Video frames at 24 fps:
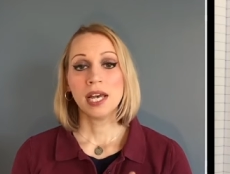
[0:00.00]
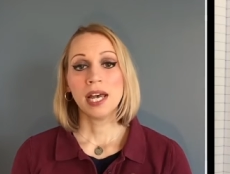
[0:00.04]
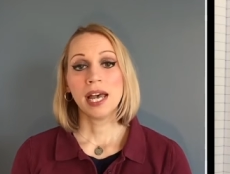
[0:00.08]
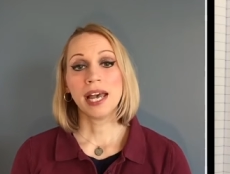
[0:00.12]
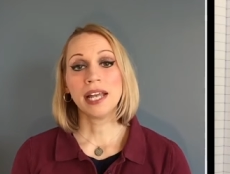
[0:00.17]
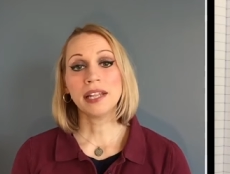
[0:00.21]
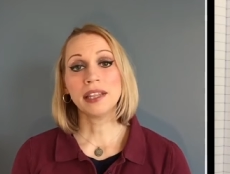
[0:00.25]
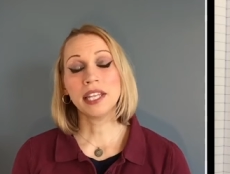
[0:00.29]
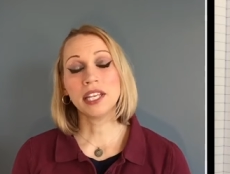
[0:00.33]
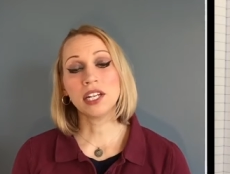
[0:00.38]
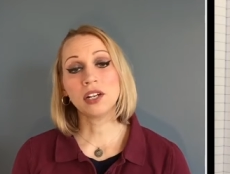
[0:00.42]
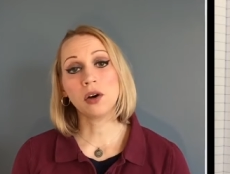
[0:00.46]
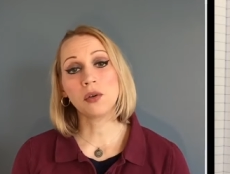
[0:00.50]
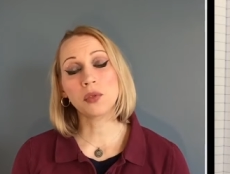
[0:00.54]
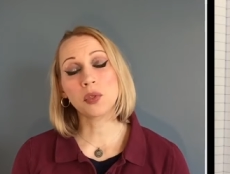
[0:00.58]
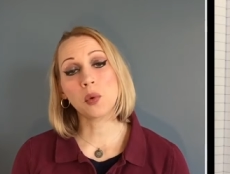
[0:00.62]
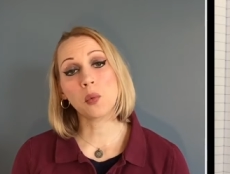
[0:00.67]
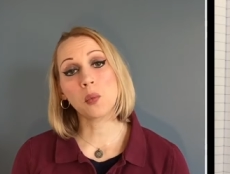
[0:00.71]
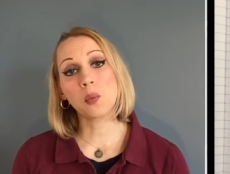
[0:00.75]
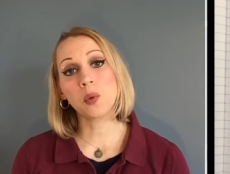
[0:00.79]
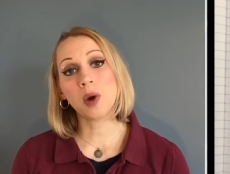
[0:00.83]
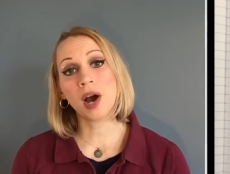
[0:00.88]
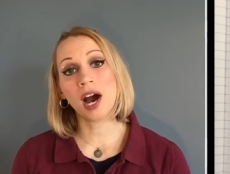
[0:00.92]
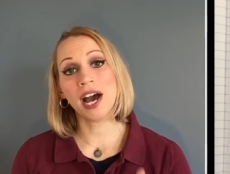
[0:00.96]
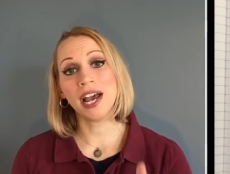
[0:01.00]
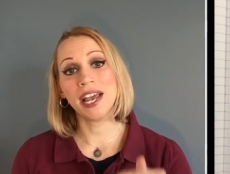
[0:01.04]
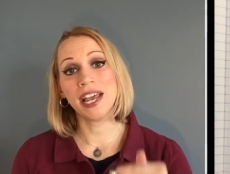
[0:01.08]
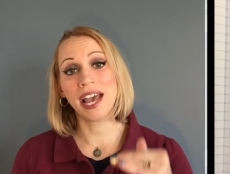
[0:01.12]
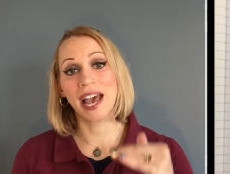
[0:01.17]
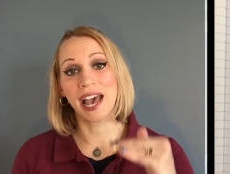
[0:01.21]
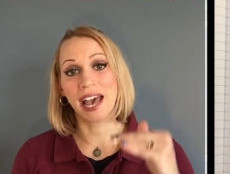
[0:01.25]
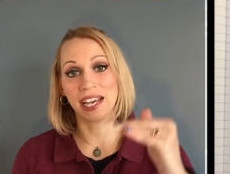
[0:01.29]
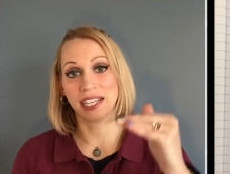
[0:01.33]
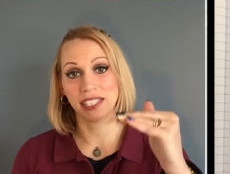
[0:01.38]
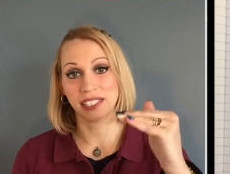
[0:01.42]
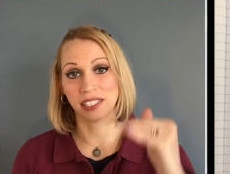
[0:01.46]
And then on the
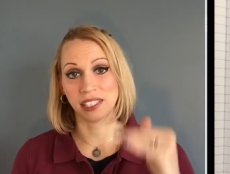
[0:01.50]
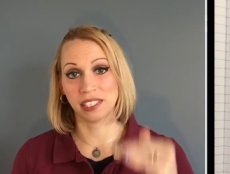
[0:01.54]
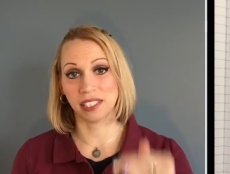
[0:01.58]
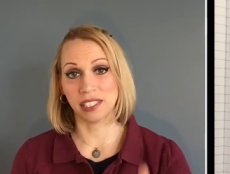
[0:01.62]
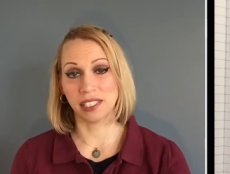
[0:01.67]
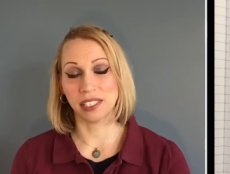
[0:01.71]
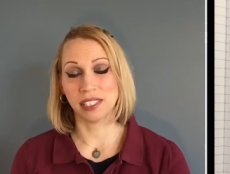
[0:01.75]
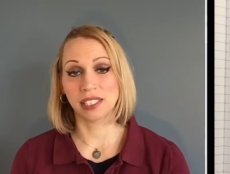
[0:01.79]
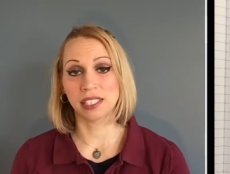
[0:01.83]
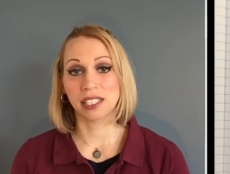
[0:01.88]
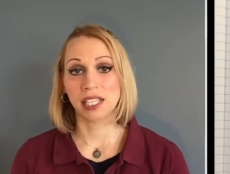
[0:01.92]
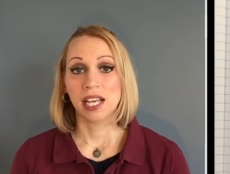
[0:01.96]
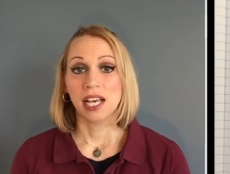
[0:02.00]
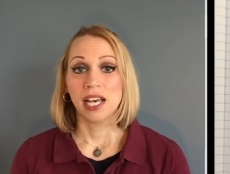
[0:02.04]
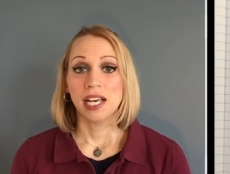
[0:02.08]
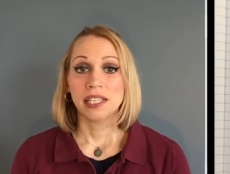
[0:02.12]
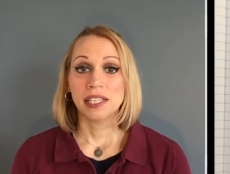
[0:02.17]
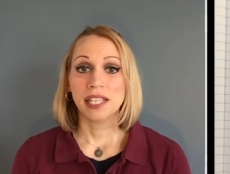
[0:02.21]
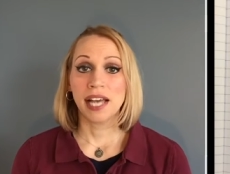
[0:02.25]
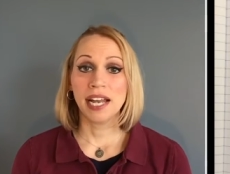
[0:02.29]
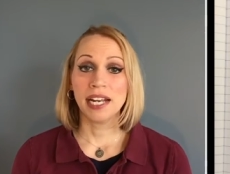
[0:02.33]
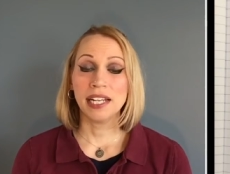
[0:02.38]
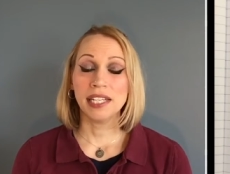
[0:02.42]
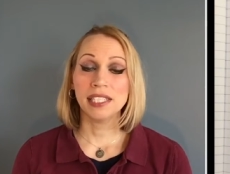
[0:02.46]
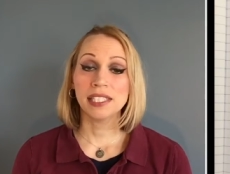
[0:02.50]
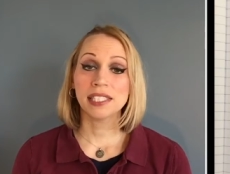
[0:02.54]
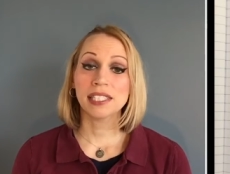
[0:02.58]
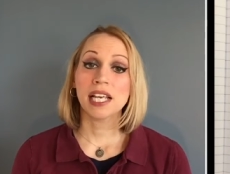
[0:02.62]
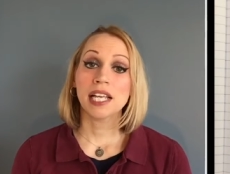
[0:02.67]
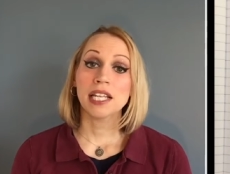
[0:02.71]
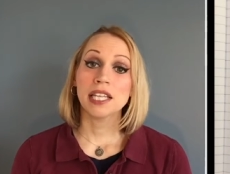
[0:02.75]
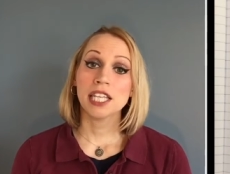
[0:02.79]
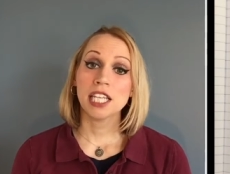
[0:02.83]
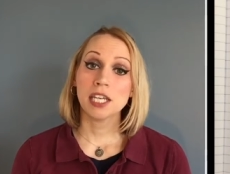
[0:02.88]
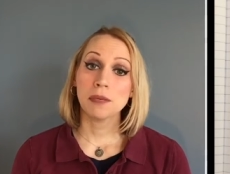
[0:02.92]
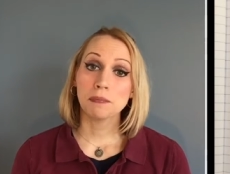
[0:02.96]
y-axis, that is
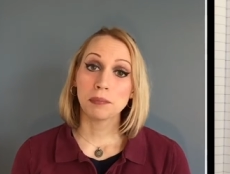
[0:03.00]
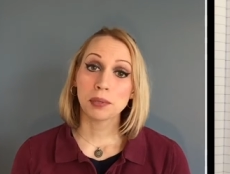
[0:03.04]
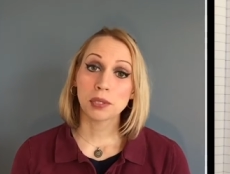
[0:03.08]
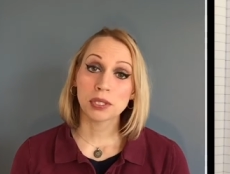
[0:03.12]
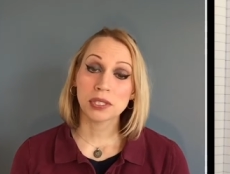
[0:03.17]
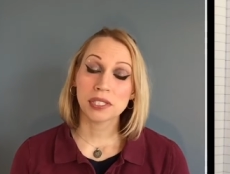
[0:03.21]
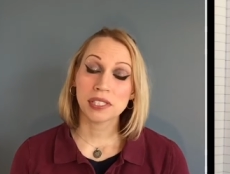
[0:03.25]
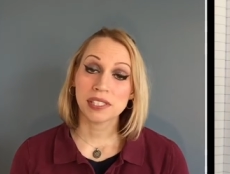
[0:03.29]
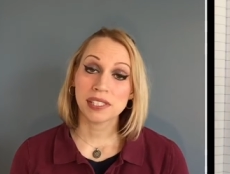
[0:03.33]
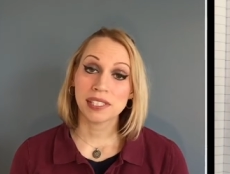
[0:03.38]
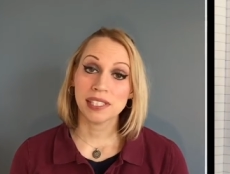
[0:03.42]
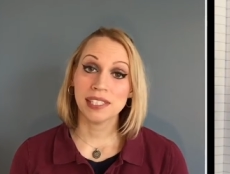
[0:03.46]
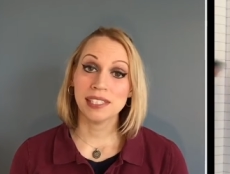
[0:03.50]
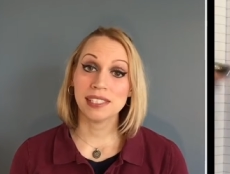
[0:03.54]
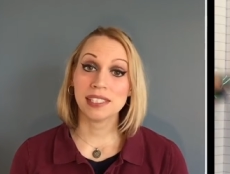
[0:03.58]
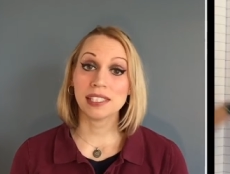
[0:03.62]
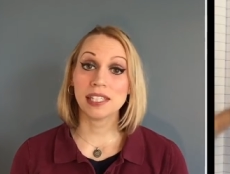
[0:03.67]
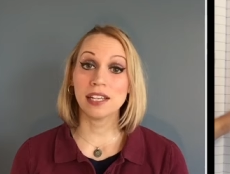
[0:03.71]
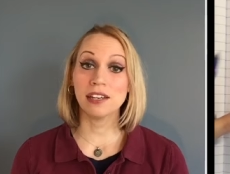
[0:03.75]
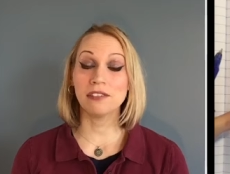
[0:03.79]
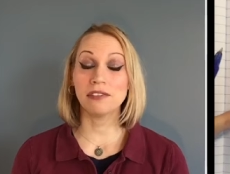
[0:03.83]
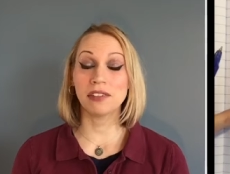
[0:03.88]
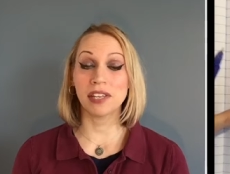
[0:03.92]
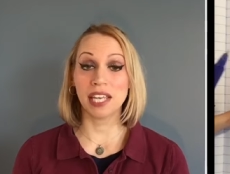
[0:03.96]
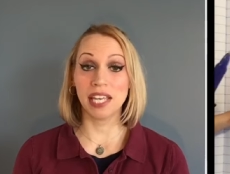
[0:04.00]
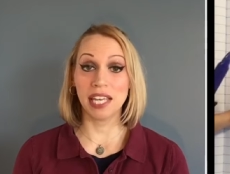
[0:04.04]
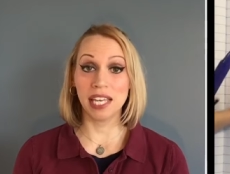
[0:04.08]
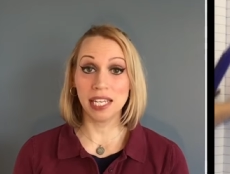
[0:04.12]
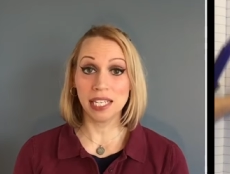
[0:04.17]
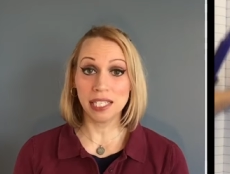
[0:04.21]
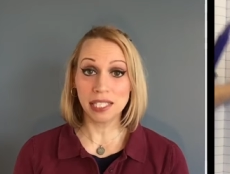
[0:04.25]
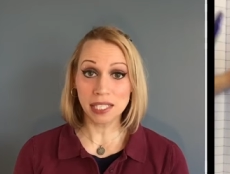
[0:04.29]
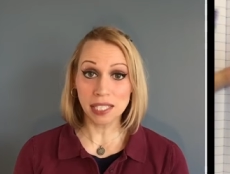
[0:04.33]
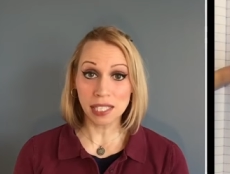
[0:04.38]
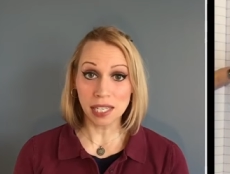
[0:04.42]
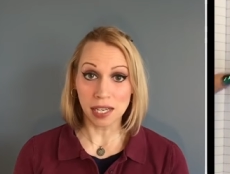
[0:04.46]
the percent of
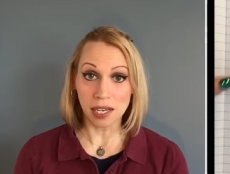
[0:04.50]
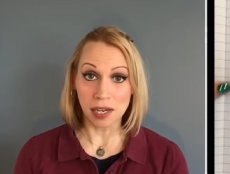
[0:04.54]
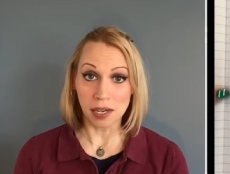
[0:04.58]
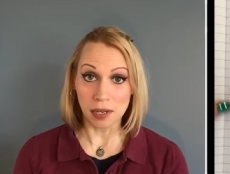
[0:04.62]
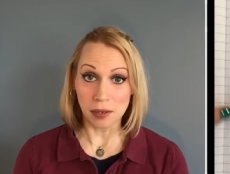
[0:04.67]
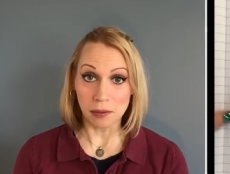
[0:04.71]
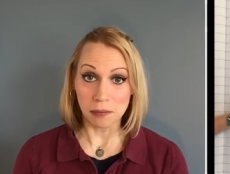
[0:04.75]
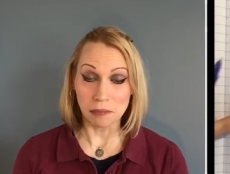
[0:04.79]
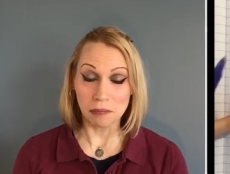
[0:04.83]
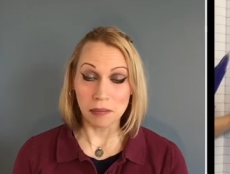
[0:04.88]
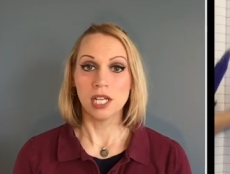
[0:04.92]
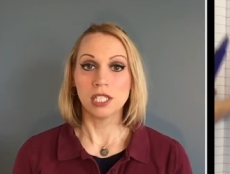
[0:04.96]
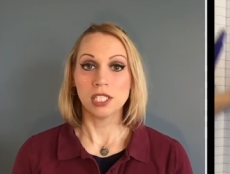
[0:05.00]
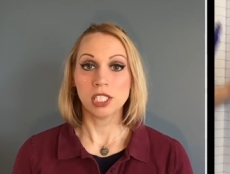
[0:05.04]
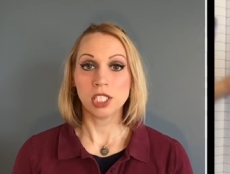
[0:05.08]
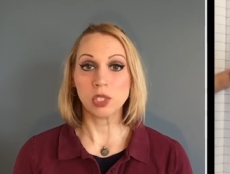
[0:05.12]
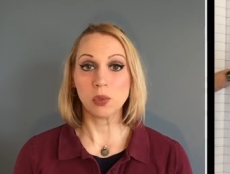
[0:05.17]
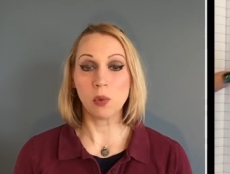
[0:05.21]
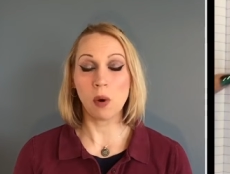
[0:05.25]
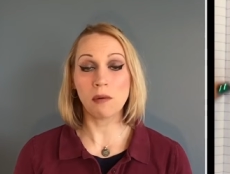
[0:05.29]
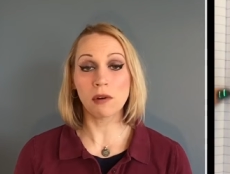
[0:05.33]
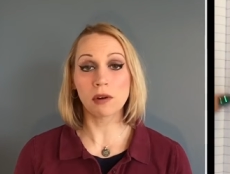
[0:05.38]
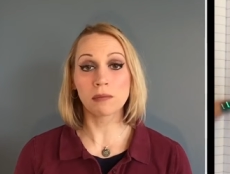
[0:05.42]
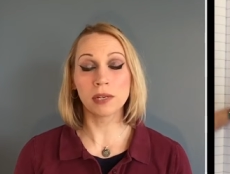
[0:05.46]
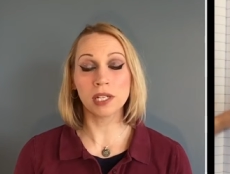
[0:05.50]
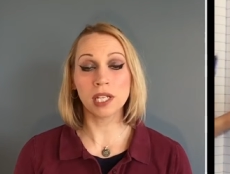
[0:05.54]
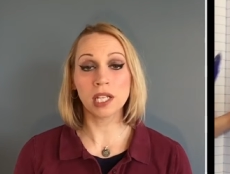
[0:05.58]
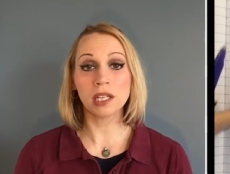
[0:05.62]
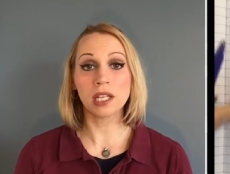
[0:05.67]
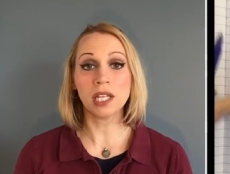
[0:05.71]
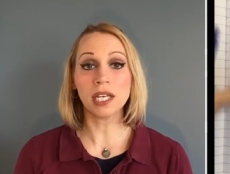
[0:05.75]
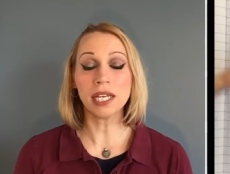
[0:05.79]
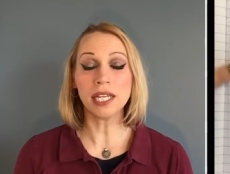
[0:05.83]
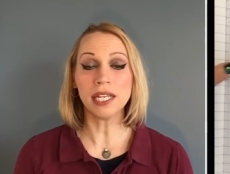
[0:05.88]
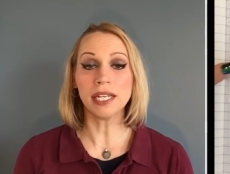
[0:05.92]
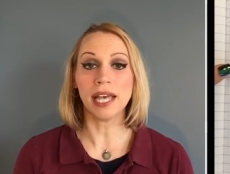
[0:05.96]
income. So what we're really
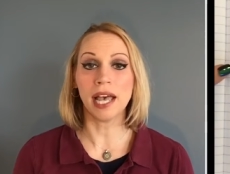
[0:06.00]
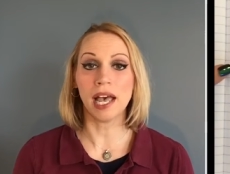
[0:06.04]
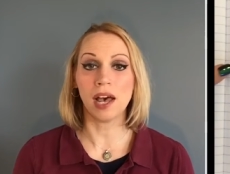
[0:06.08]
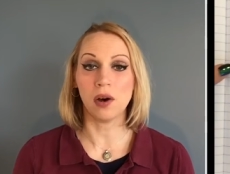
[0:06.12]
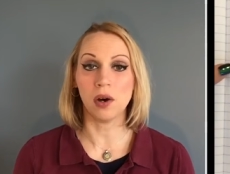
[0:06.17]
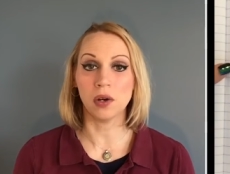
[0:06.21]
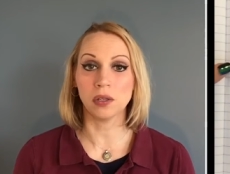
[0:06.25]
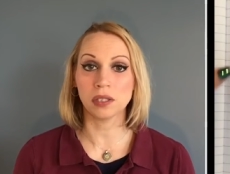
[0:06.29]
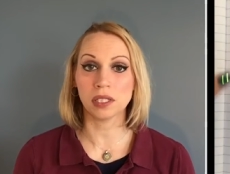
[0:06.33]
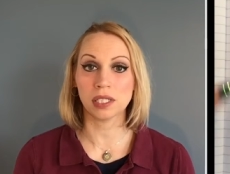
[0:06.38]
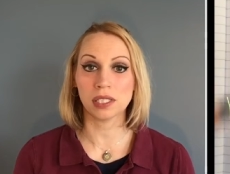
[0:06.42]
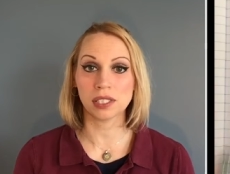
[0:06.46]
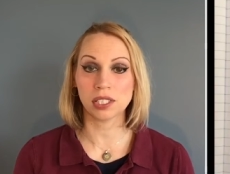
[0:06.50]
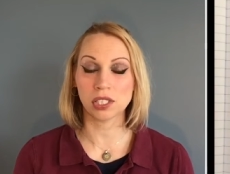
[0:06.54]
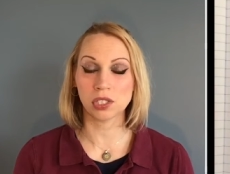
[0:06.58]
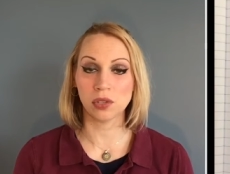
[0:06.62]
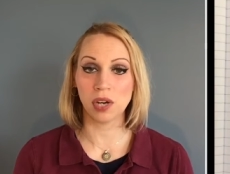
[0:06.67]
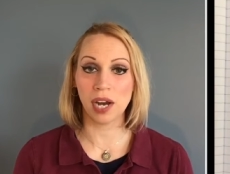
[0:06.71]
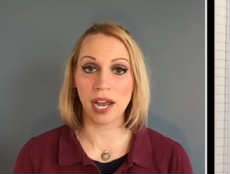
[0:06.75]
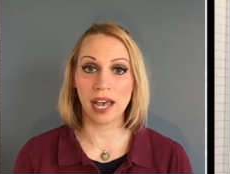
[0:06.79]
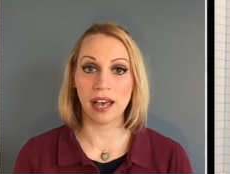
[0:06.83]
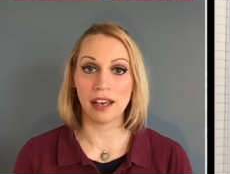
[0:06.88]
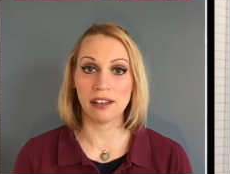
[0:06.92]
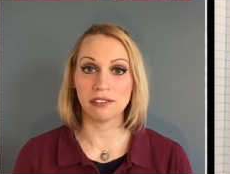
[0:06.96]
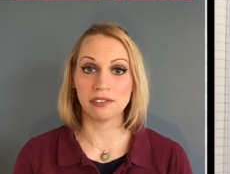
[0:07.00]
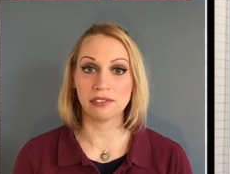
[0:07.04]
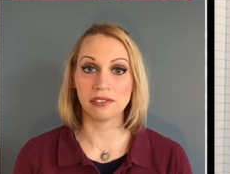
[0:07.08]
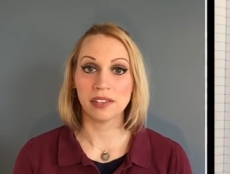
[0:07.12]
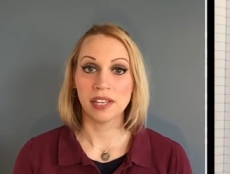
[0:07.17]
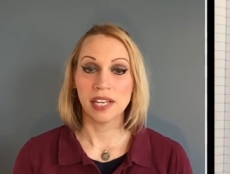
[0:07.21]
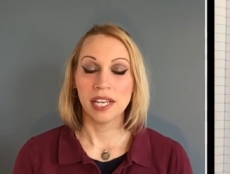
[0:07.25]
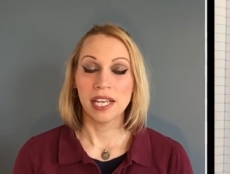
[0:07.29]
looking at on this graph